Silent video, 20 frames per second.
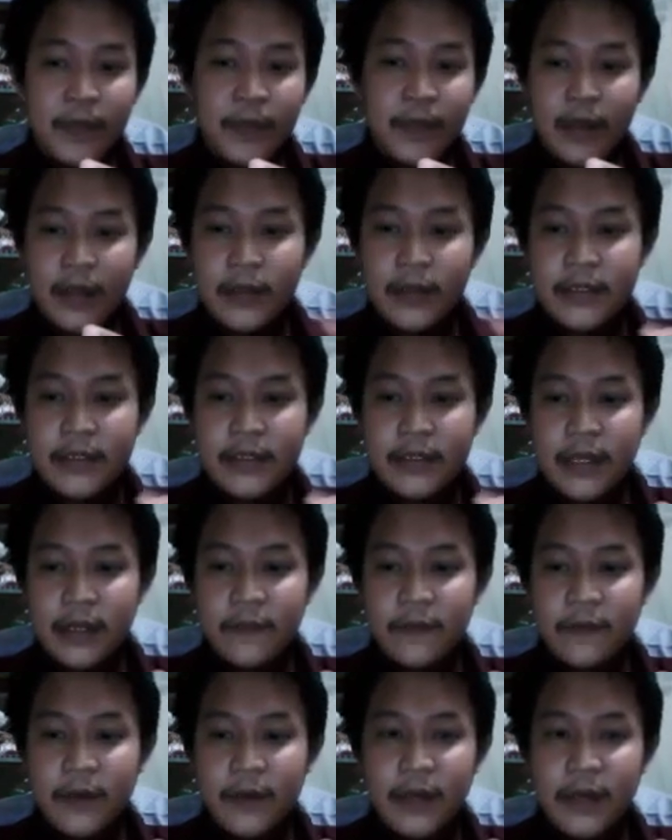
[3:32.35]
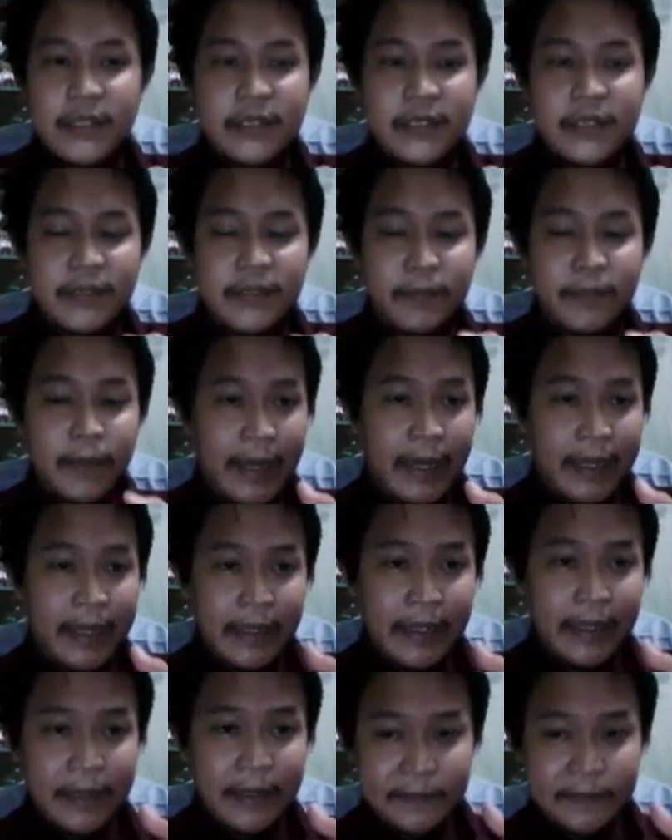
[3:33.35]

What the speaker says: And the second one is man,